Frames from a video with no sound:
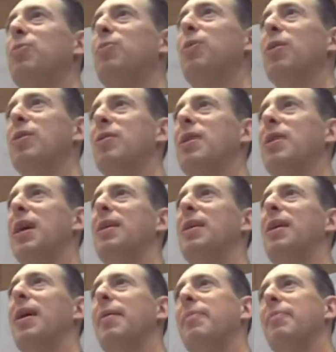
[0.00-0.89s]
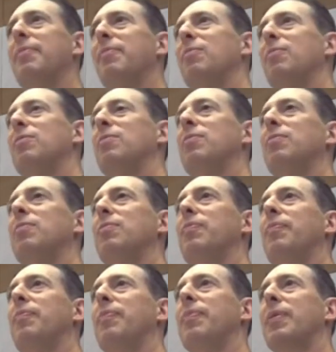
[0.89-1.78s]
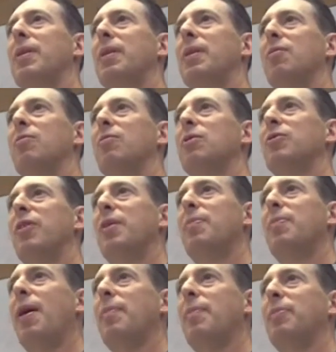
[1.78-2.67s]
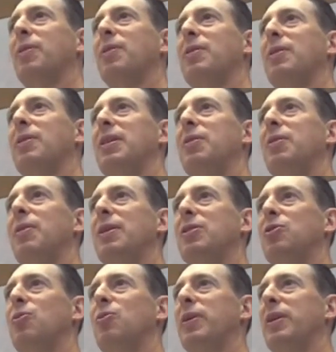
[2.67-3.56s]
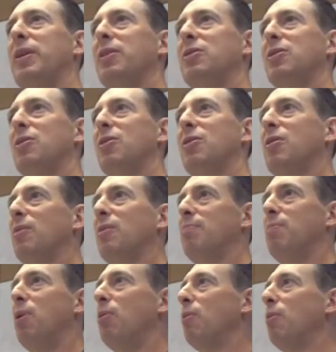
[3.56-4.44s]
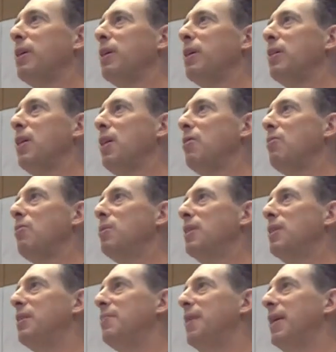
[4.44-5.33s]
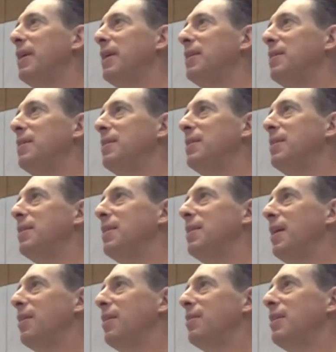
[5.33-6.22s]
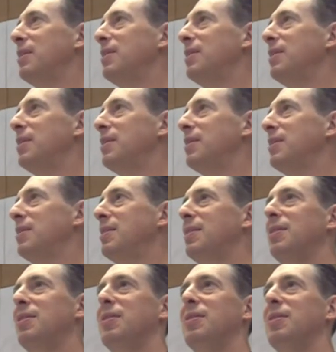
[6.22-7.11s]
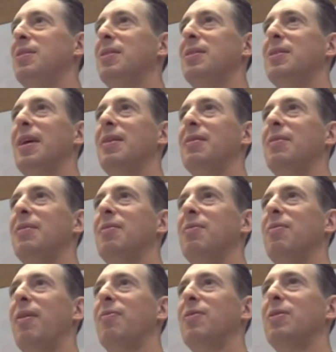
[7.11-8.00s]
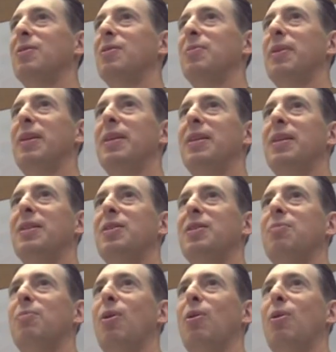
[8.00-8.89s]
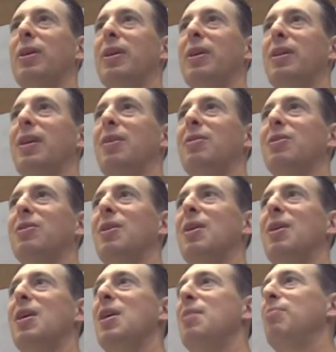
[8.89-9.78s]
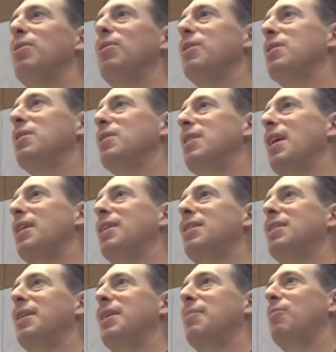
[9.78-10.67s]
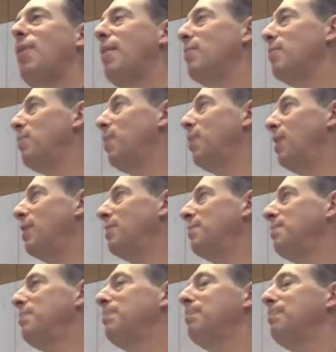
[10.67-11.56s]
book that was very popular in the US 20 years ago called Bowling Alone. Did it make it to Ireland? Does that reference mean anything to you? Bowling Alone? There's a political scientist named Robert Putnam